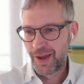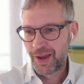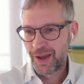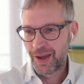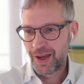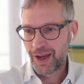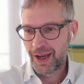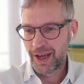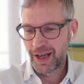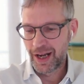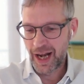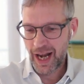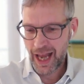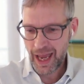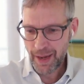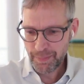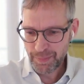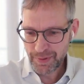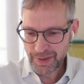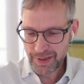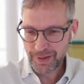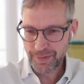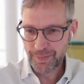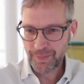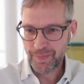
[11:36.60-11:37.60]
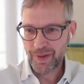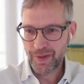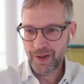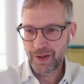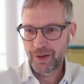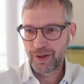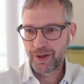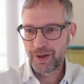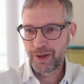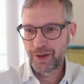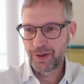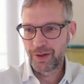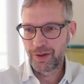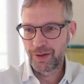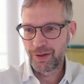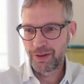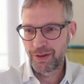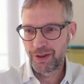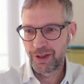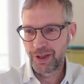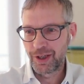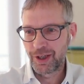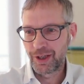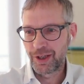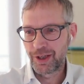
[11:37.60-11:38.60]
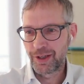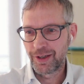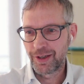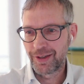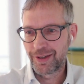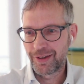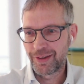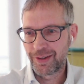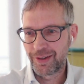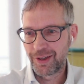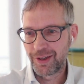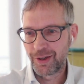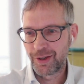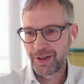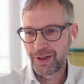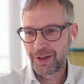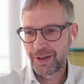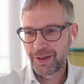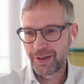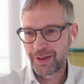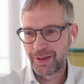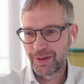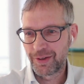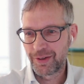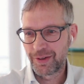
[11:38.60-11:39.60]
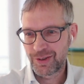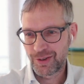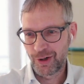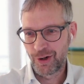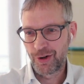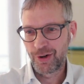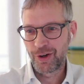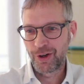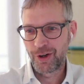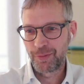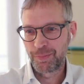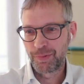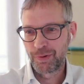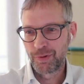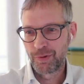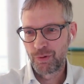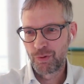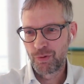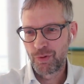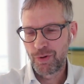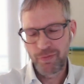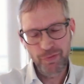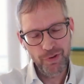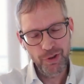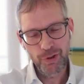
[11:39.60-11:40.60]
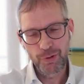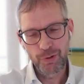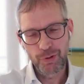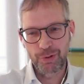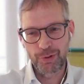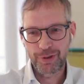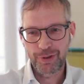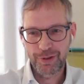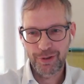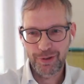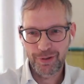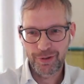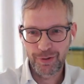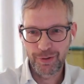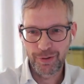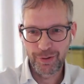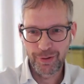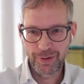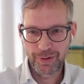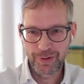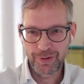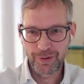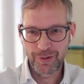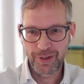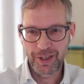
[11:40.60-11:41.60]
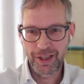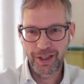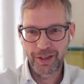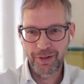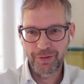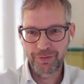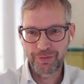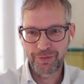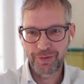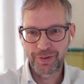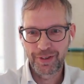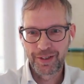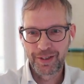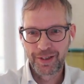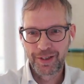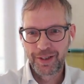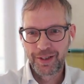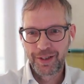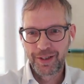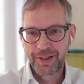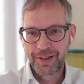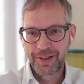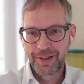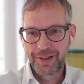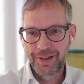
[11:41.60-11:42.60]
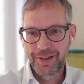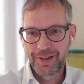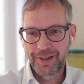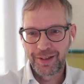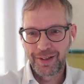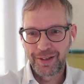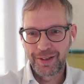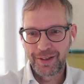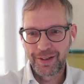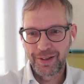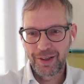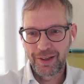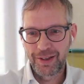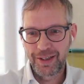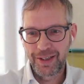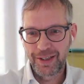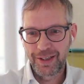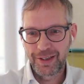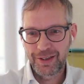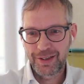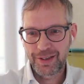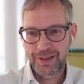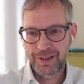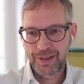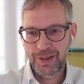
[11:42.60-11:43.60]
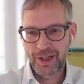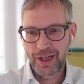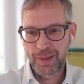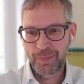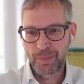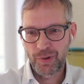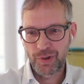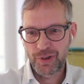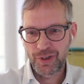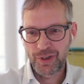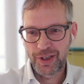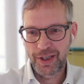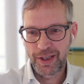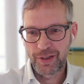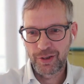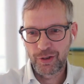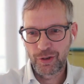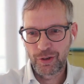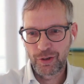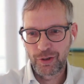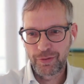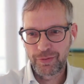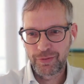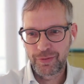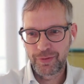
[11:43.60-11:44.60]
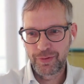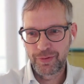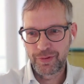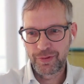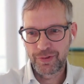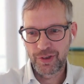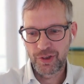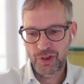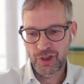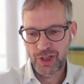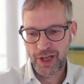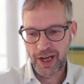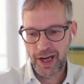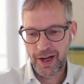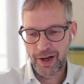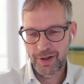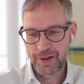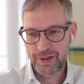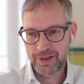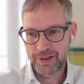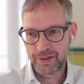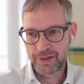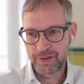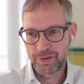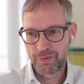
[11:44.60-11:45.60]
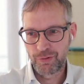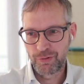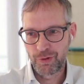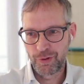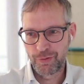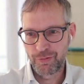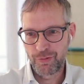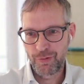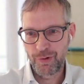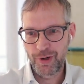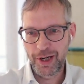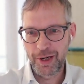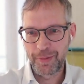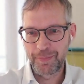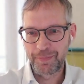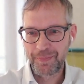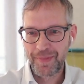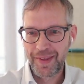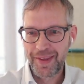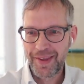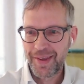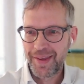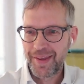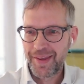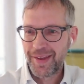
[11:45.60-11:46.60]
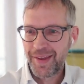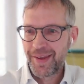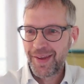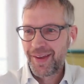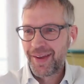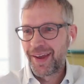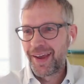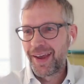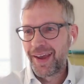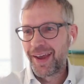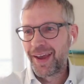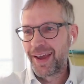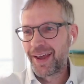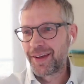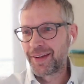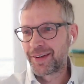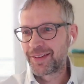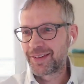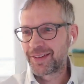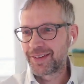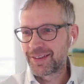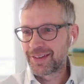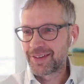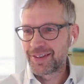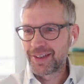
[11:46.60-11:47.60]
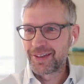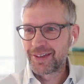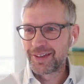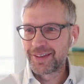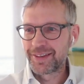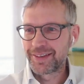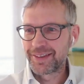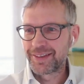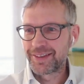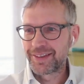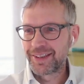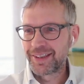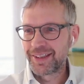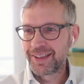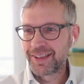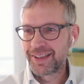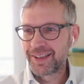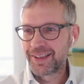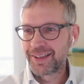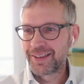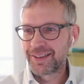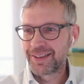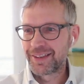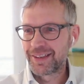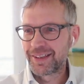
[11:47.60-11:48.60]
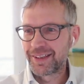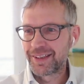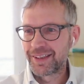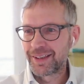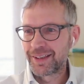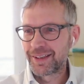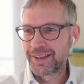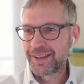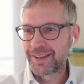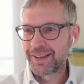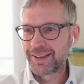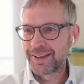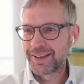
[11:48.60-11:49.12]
had lapsed, the startup refused to give these 10% of the shares for free. And the